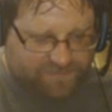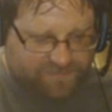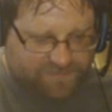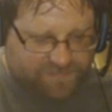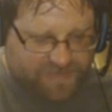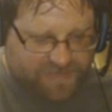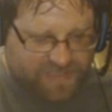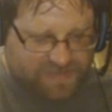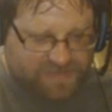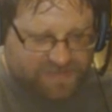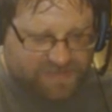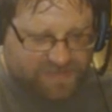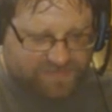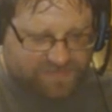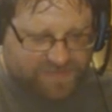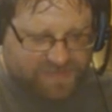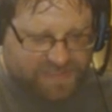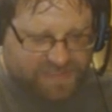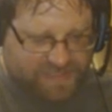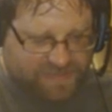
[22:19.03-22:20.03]
bid to
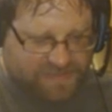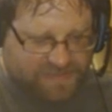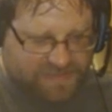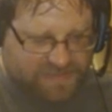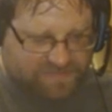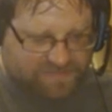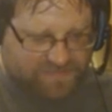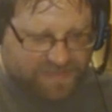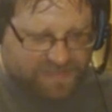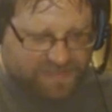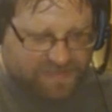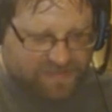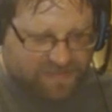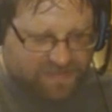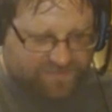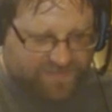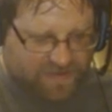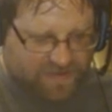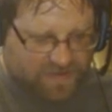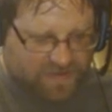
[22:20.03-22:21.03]
protect his mentally
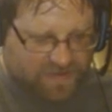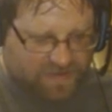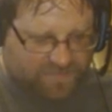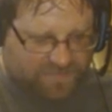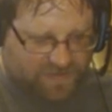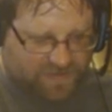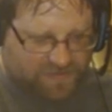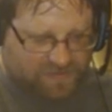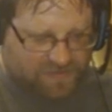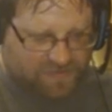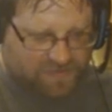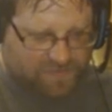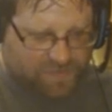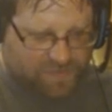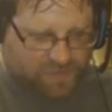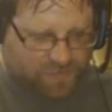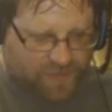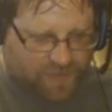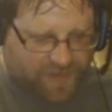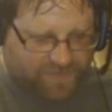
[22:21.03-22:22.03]
vulnerable
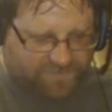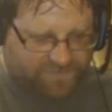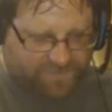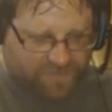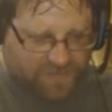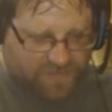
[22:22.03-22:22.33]
wife,